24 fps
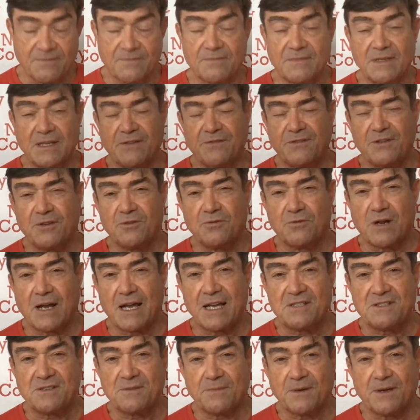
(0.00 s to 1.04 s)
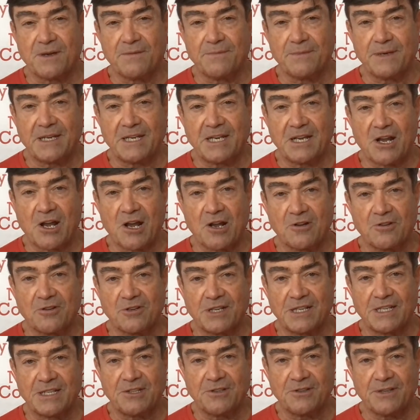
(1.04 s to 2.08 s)
If you rise above
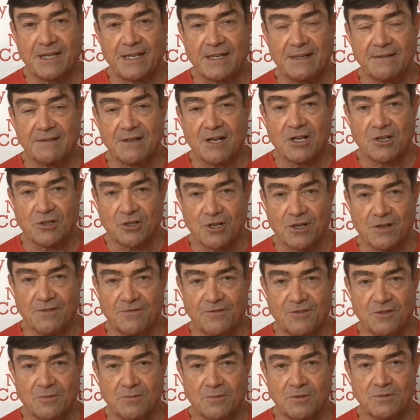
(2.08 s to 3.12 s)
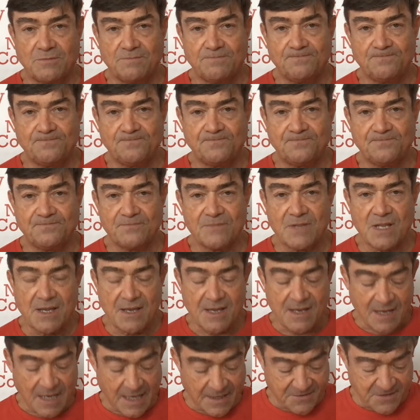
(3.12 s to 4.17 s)
mediocrity, you get uncomfortable.
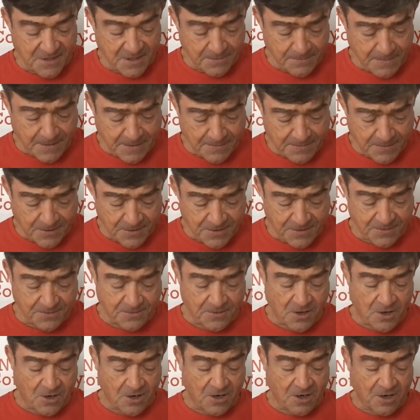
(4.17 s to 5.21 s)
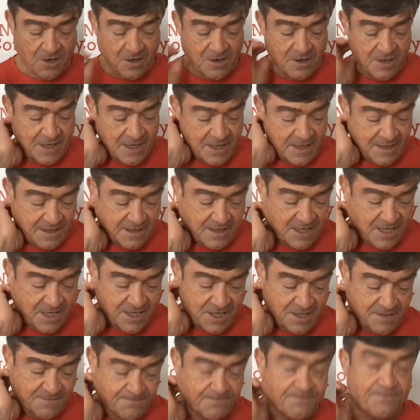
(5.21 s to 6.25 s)
I've seen people who are
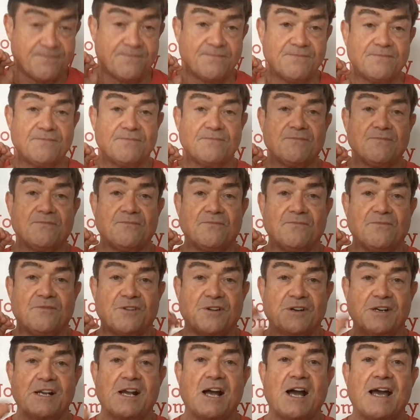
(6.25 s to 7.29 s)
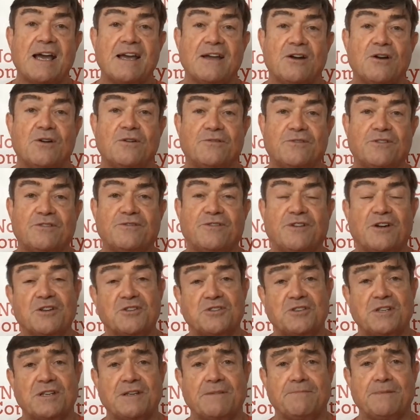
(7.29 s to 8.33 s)
very high over
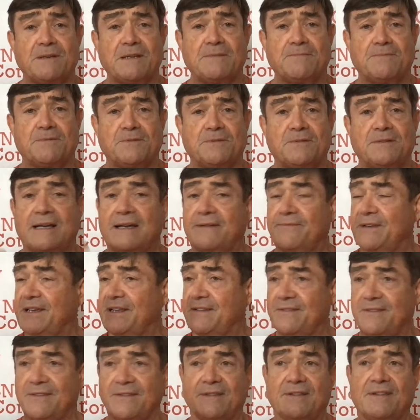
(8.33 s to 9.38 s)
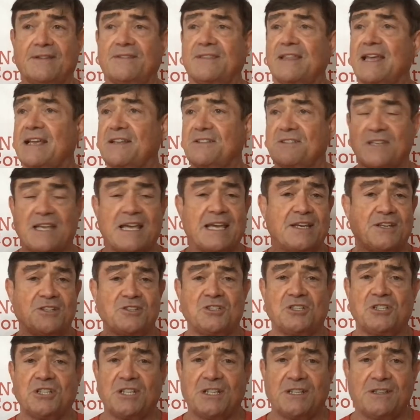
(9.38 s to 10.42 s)
functioning people. I mean, the things they
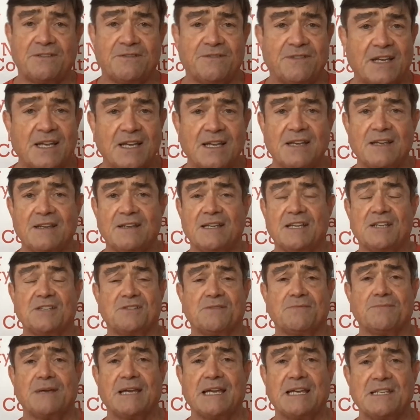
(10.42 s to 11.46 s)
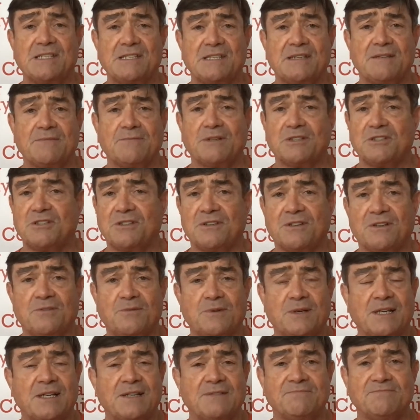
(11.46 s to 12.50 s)
achieve is amazing, but you know
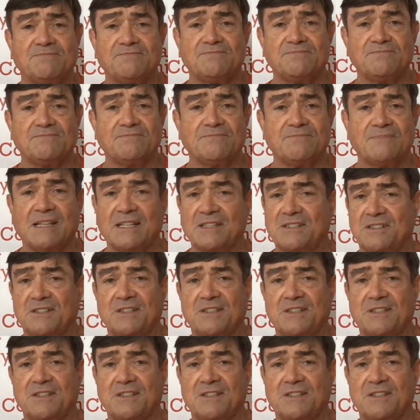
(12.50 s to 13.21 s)
what? They